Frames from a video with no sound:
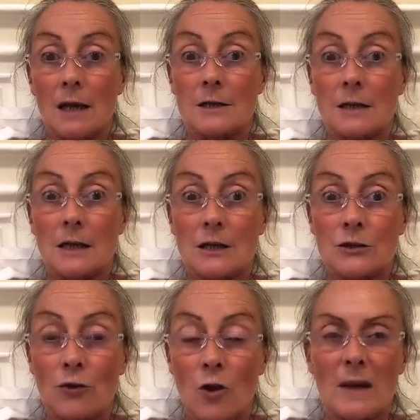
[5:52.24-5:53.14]
So they
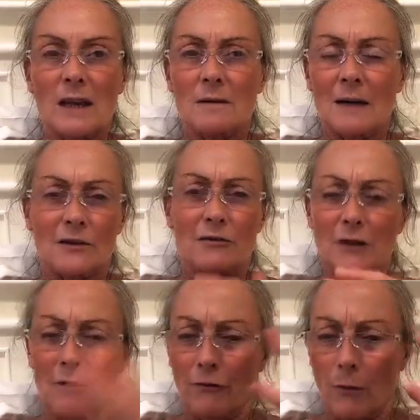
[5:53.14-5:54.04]
saw me, there were about
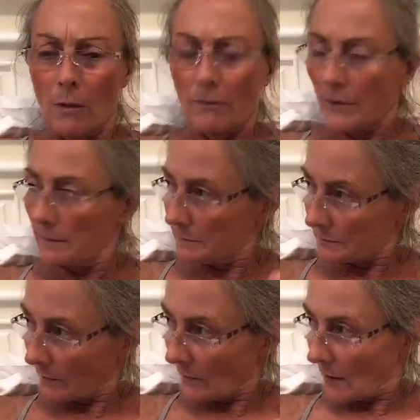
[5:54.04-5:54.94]
3 or 4 of them.
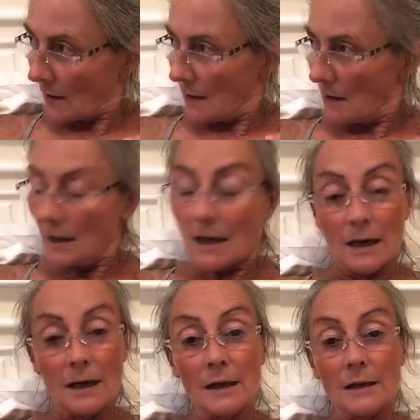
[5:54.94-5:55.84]

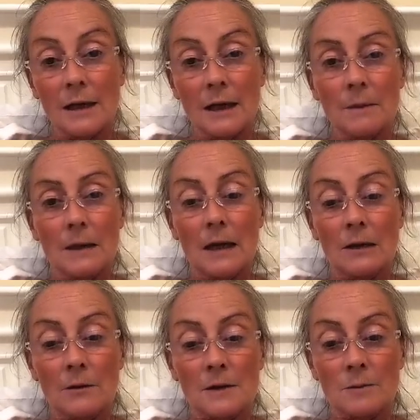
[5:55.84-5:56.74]
And anyway,
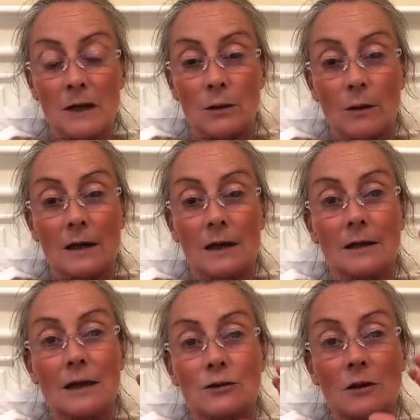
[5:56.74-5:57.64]
looked at me and the one kid,
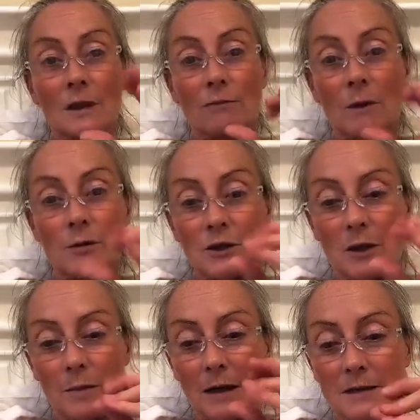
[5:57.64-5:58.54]
and they took their rubbish, their
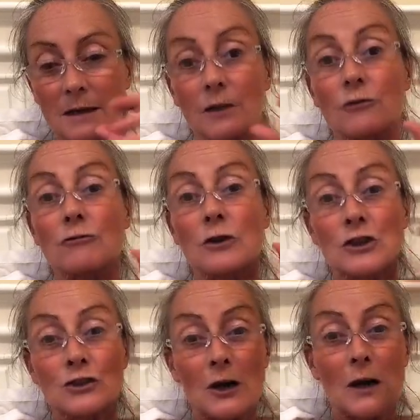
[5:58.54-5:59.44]
plastic, and threw it
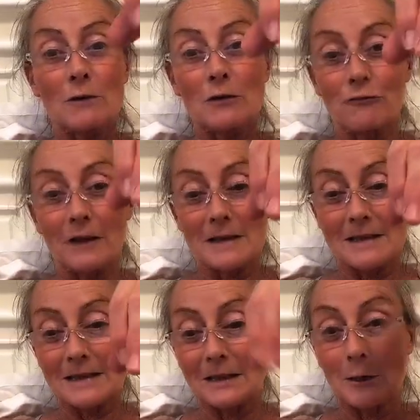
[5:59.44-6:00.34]
straight over the
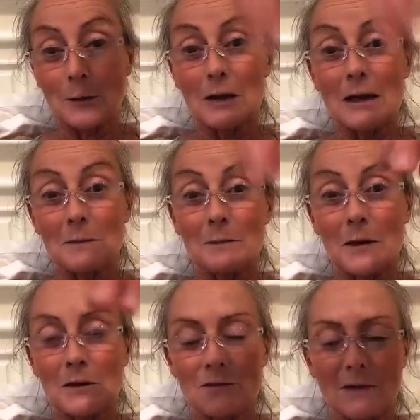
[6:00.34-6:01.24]
fence, by this road.